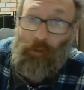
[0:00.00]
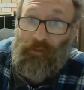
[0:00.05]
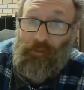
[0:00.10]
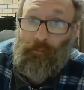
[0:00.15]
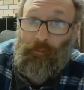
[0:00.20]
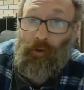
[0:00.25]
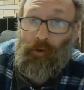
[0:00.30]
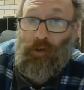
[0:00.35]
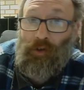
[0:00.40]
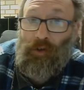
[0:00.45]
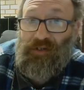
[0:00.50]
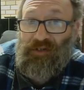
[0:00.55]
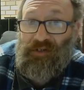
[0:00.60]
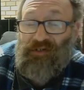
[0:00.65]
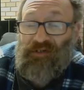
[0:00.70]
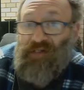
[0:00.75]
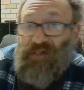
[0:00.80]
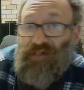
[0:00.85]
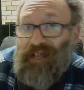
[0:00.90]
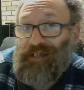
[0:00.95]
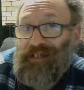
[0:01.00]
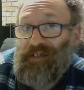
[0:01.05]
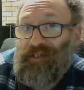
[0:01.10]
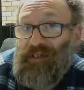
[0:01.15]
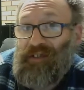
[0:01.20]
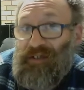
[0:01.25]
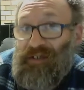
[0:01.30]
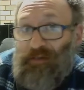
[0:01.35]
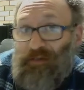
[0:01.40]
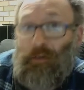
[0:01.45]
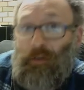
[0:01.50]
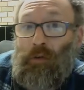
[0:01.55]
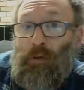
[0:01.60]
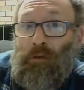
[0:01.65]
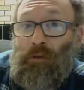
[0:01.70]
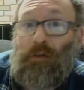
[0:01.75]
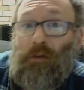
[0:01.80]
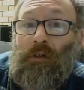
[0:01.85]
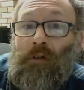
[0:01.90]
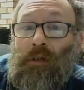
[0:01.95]
surprised it's taken this
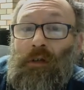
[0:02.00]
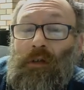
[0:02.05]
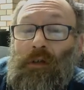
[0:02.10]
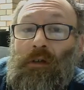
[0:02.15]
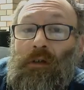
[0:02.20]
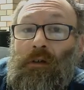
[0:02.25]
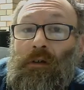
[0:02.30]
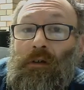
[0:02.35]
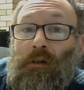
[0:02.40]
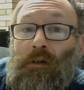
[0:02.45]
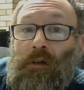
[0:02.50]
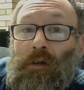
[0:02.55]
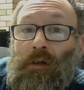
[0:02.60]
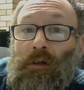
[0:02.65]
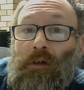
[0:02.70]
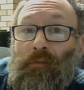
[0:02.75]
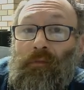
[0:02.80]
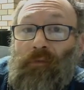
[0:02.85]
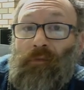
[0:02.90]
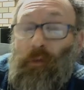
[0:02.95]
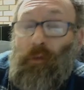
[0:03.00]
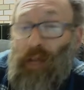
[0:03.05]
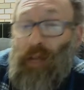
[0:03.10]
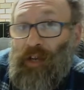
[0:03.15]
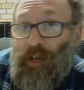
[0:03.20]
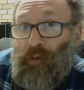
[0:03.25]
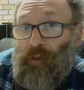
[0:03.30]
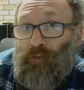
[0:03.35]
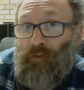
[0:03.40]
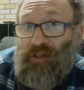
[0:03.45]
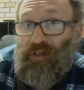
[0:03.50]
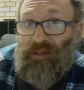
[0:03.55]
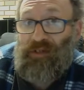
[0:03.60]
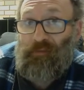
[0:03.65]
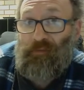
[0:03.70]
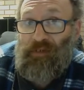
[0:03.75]
long for an antitrust